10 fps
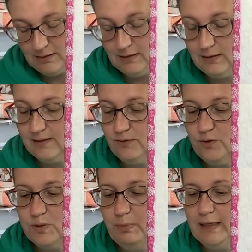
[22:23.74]
it's not
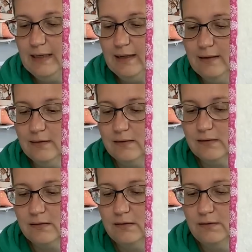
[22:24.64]
as big
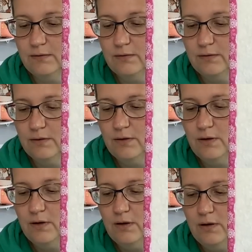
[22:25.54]
as,
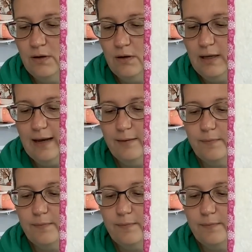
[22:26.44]
yeah,